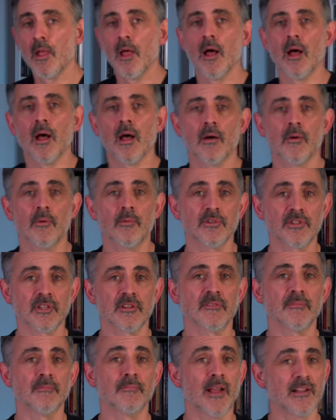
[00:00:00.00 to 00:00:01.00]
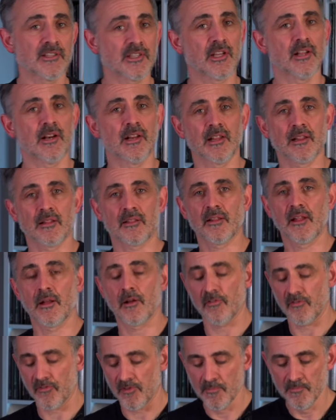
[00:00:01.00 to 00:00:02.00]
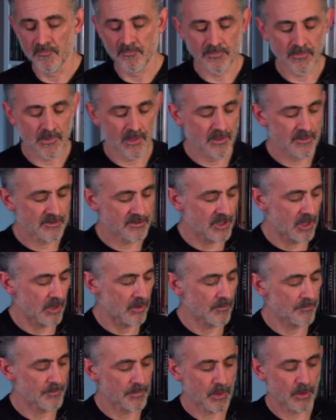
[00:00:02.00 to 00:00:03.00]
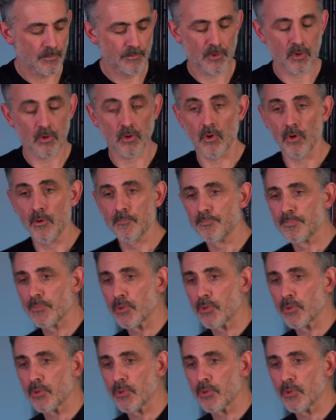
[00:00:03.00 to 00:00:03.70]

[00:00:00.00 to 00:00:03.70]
Uh, which is magical in itself. So, or...